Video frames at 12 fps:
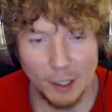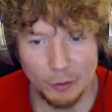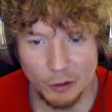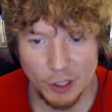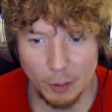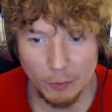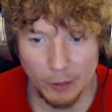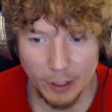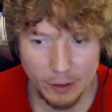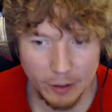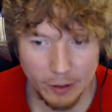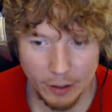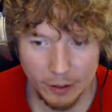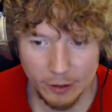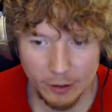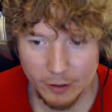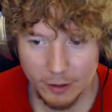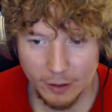sure
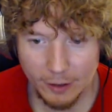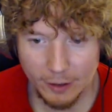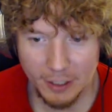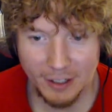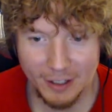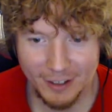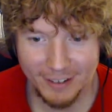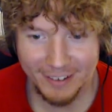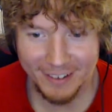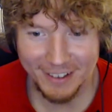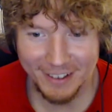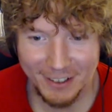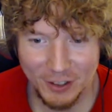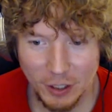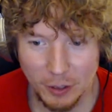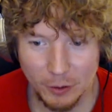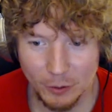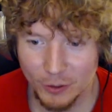somewhere
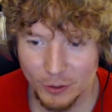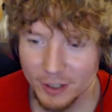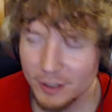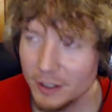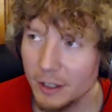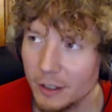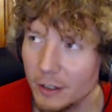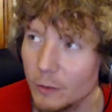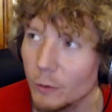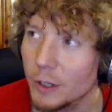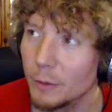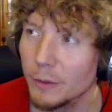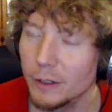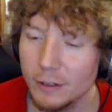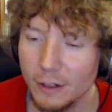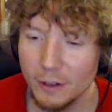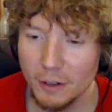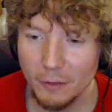Joe's just like, wait a minute,
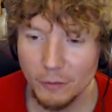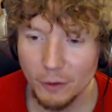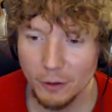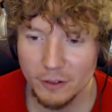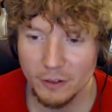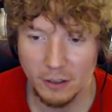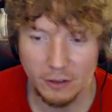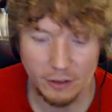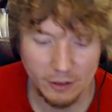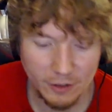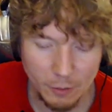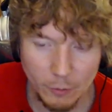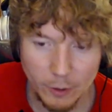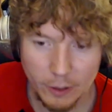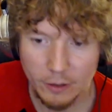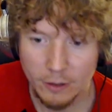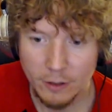I feel a tingling somewhere.